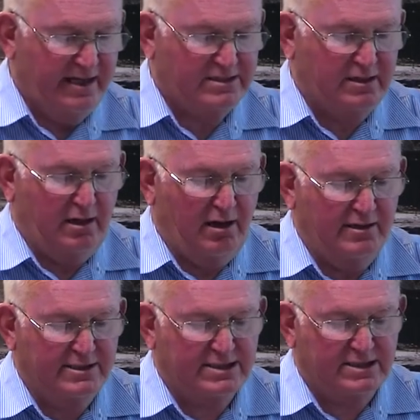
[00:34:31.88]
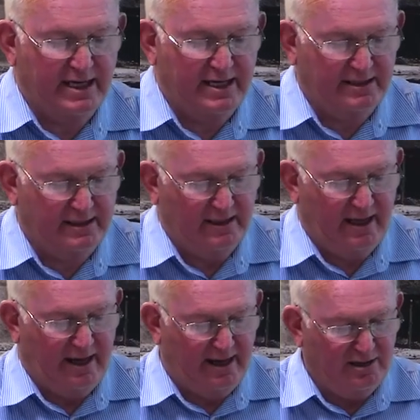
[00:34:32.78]
It's the longest
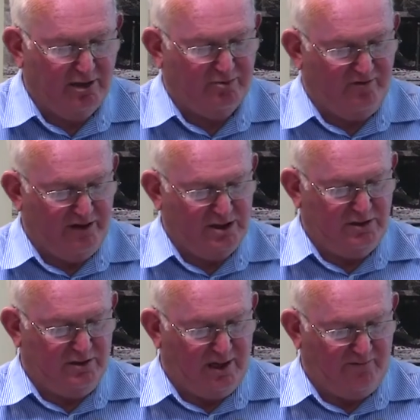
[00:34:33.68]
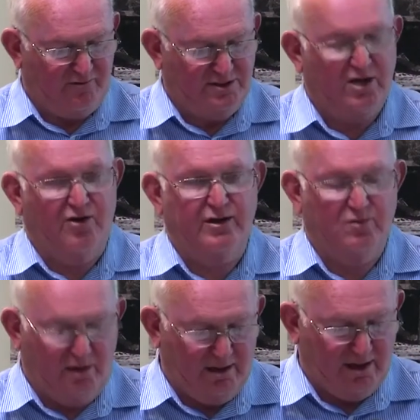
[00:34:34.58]
standing annual professional conference held
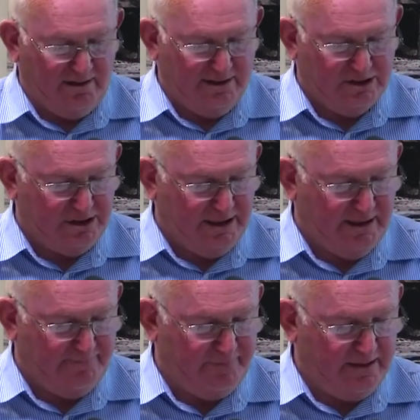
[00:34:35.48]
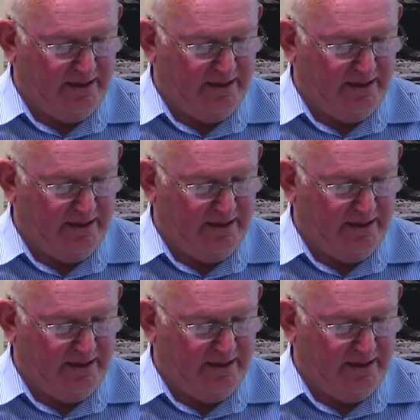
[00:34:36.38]
in Wollongong each year,